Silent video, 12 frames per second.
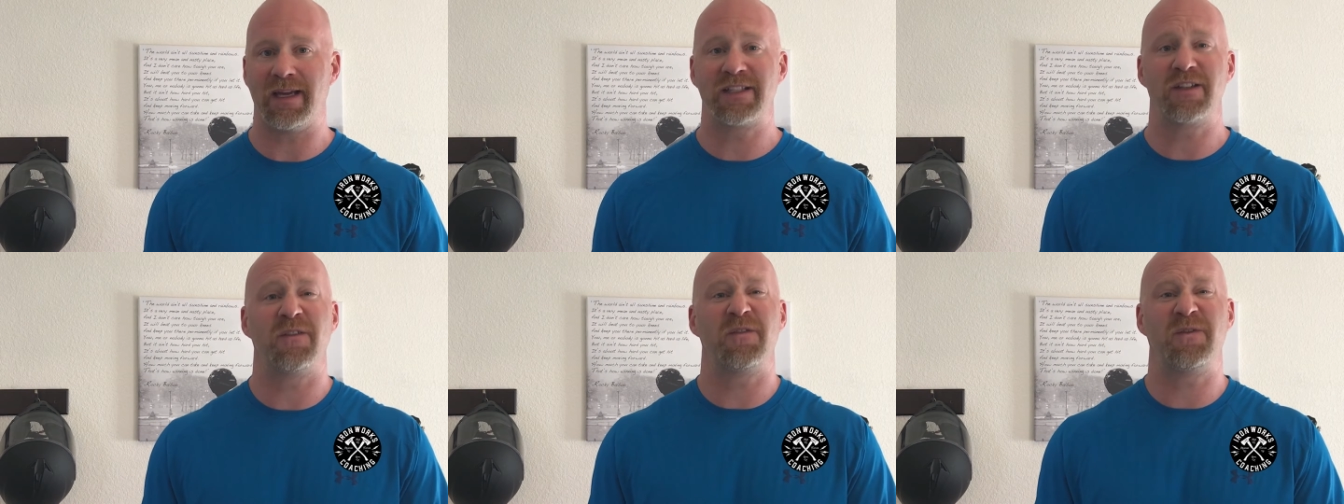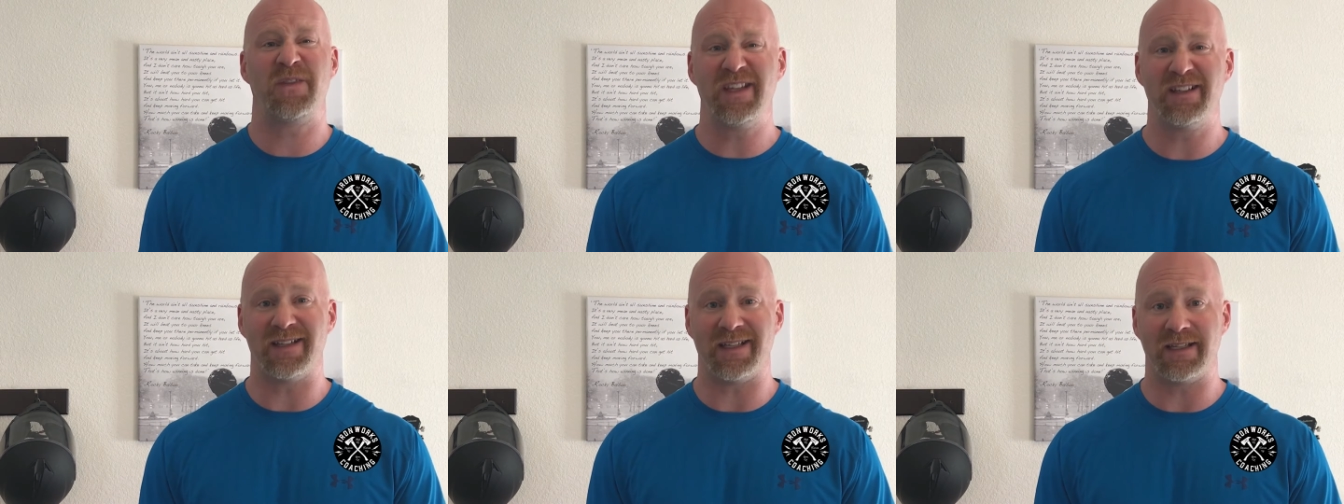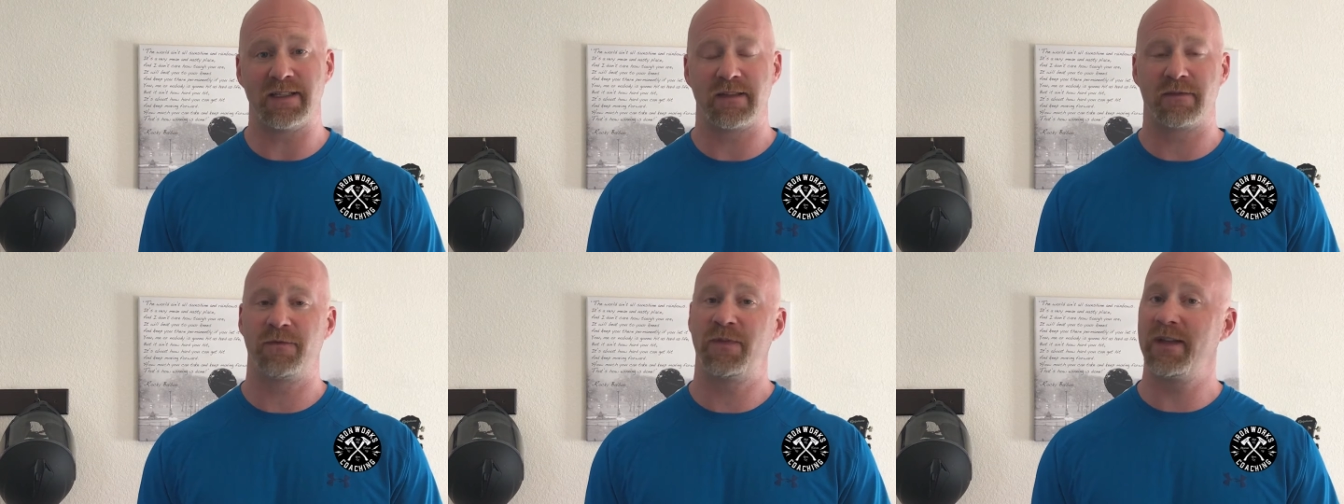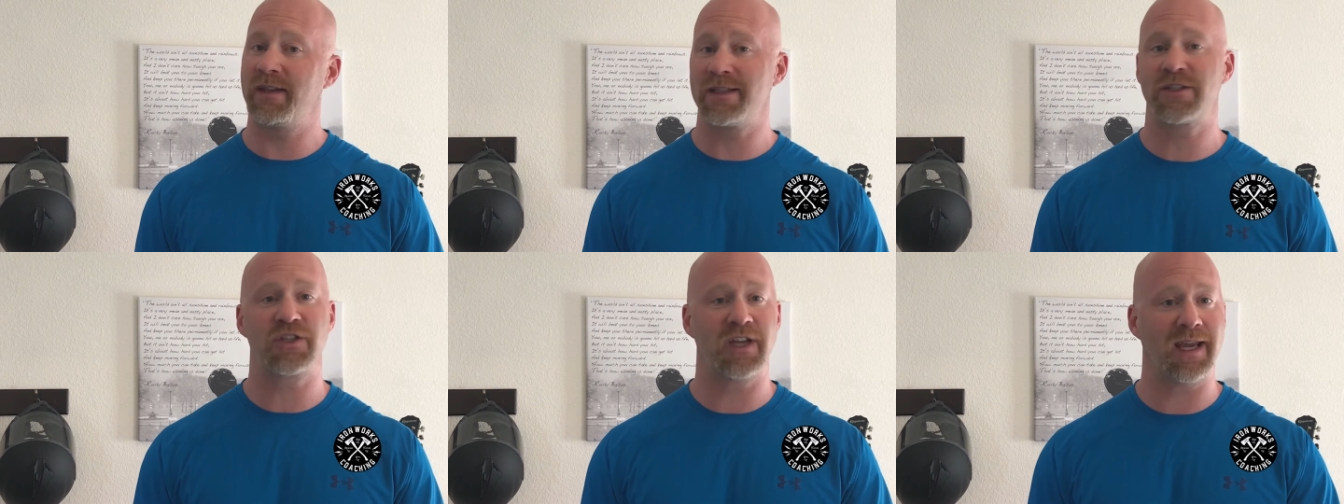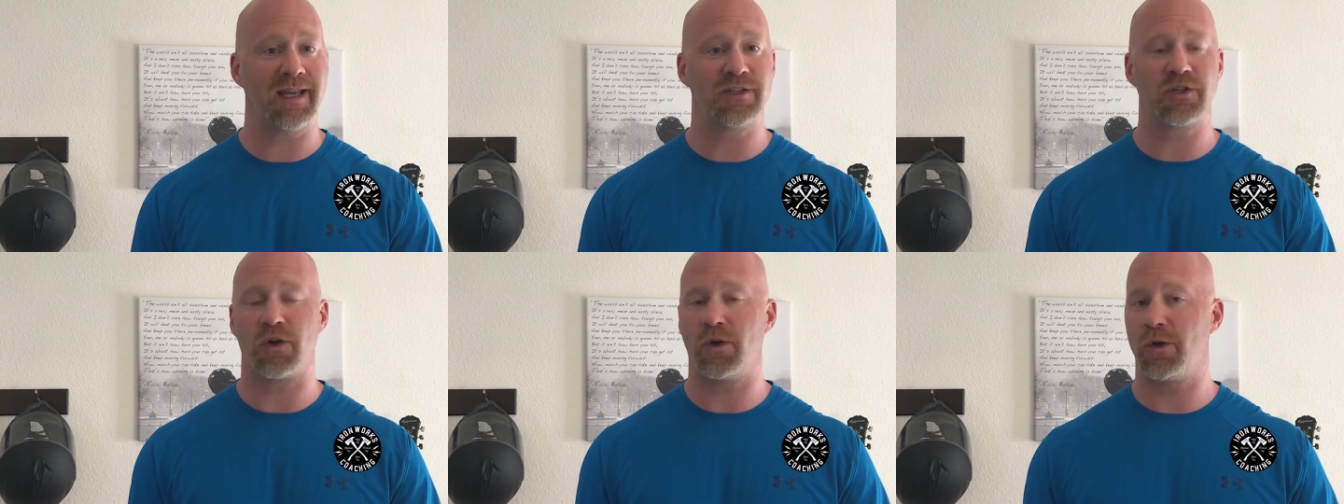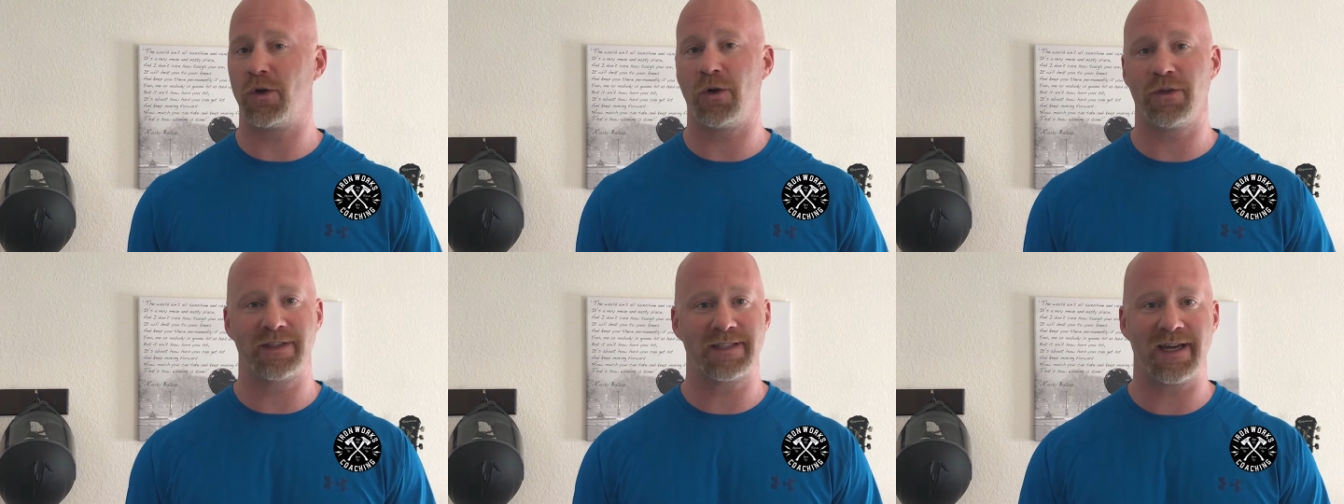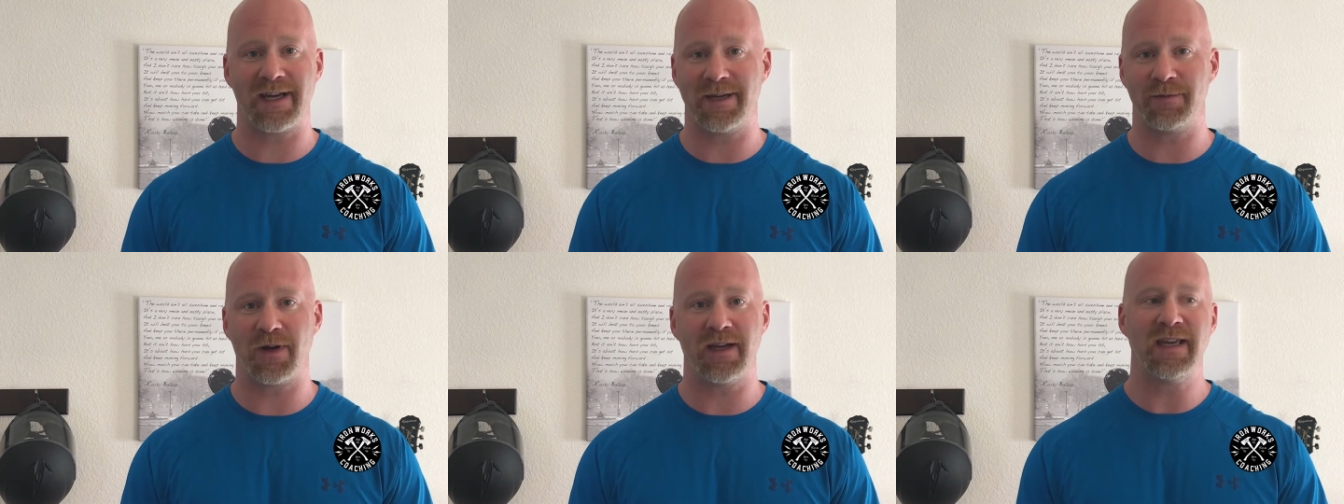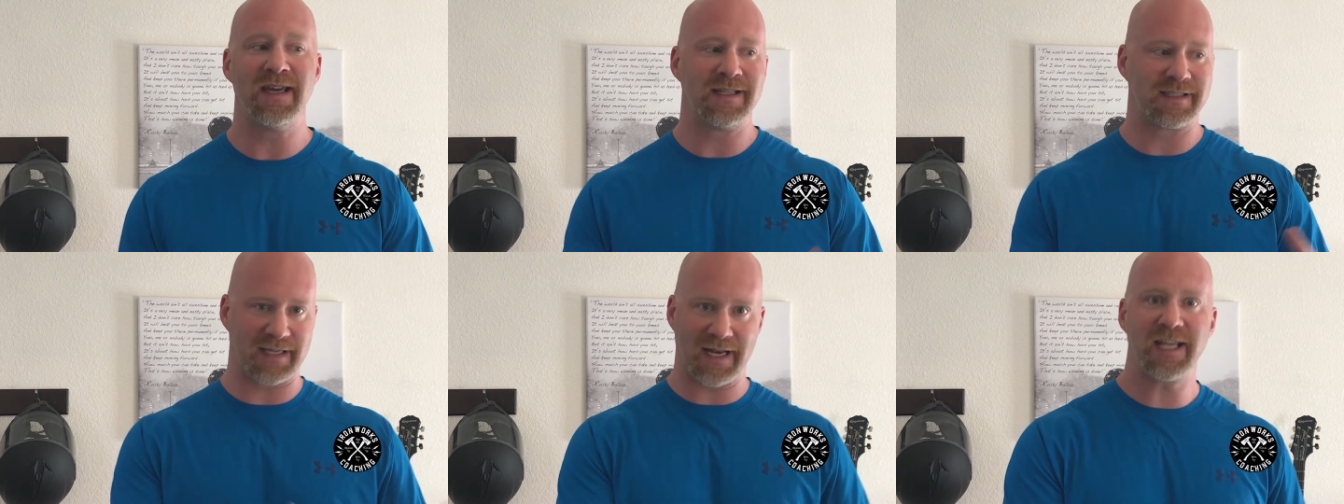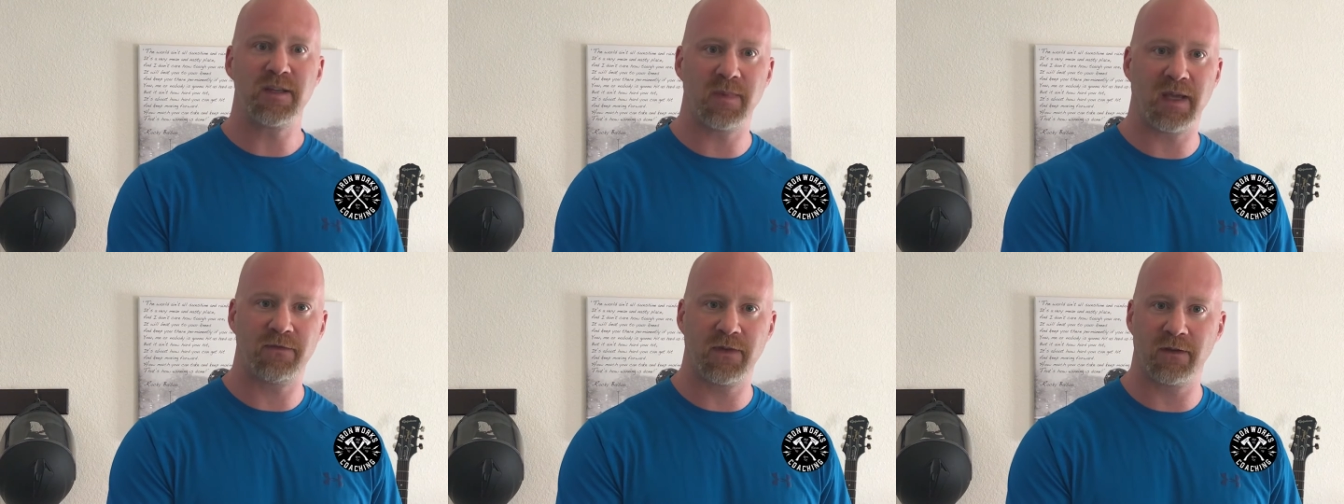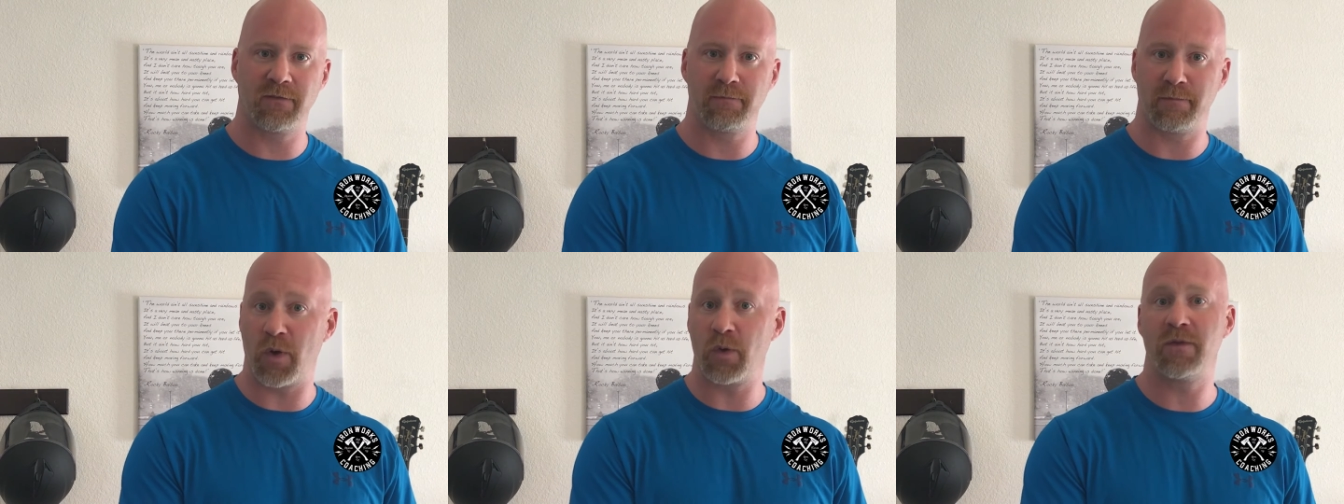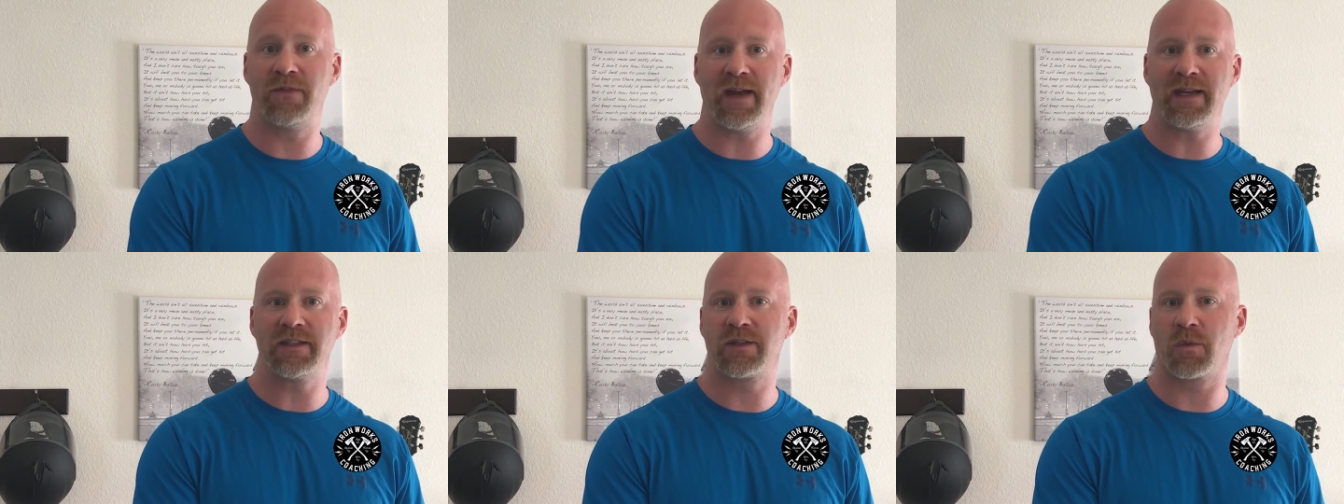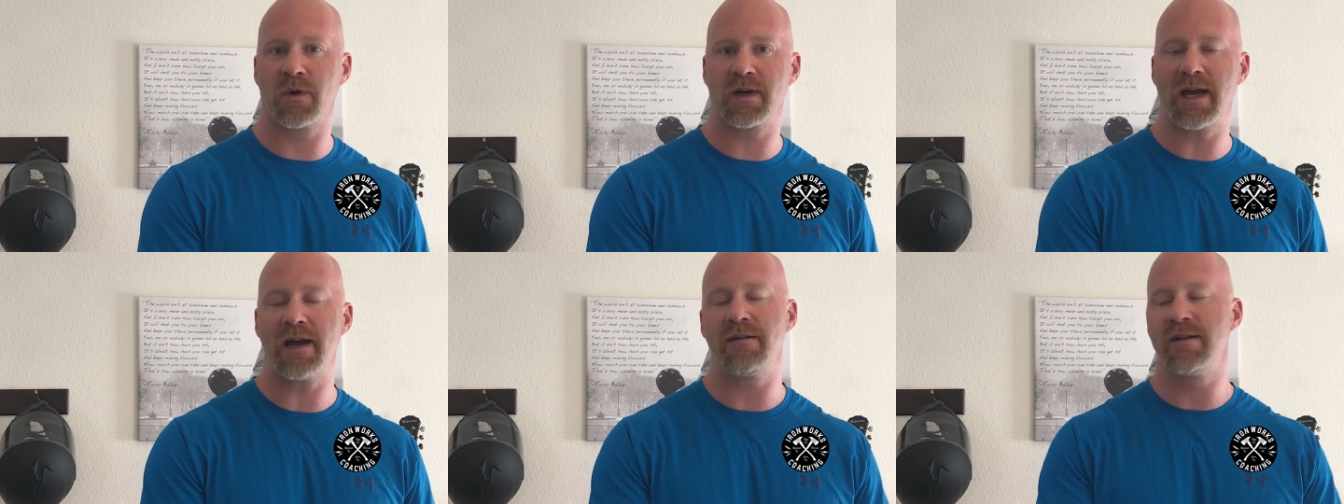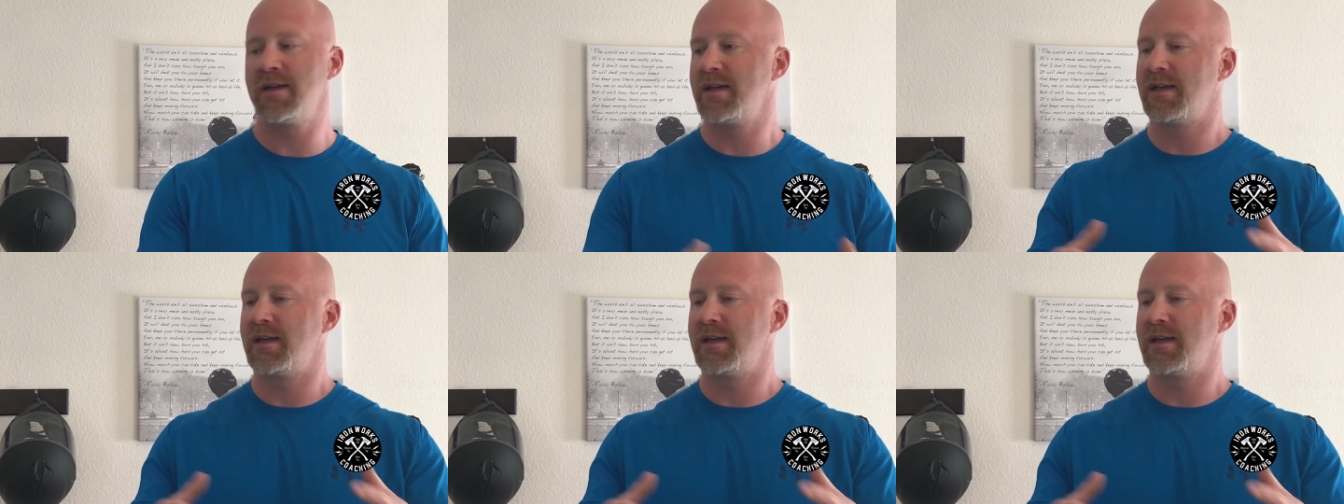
It's a feeling. Feelings change all the time, right? Today you may feel motivated to work out.